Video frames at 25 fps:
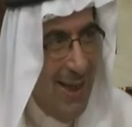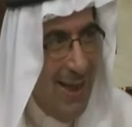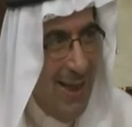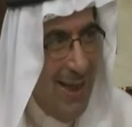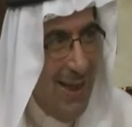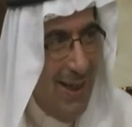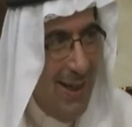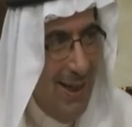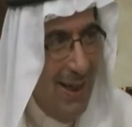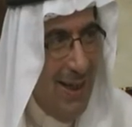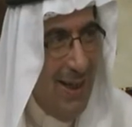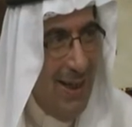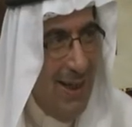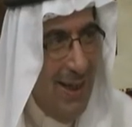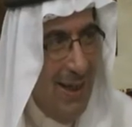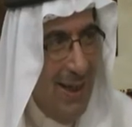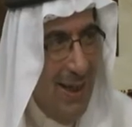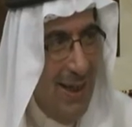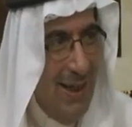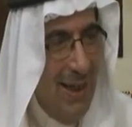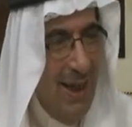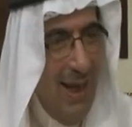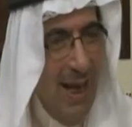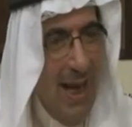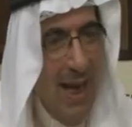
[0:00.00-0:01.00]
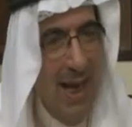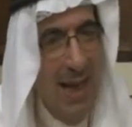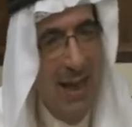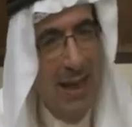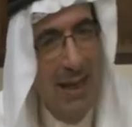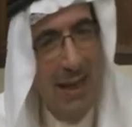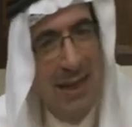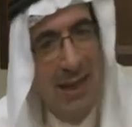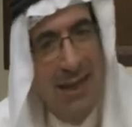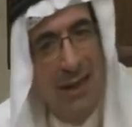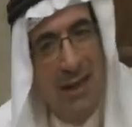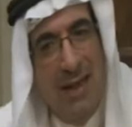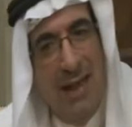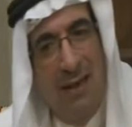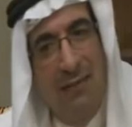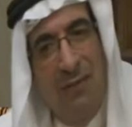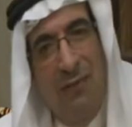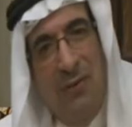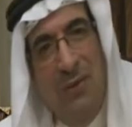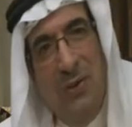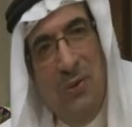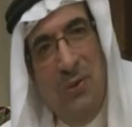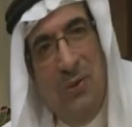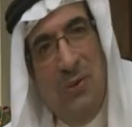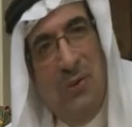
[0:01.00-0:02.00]
Right? And if
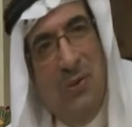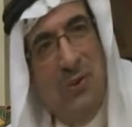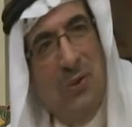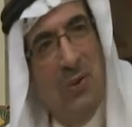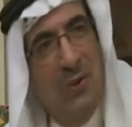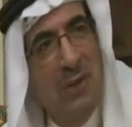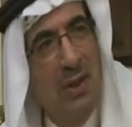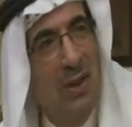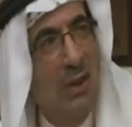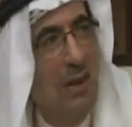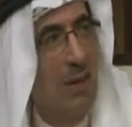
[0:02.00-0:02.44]
you read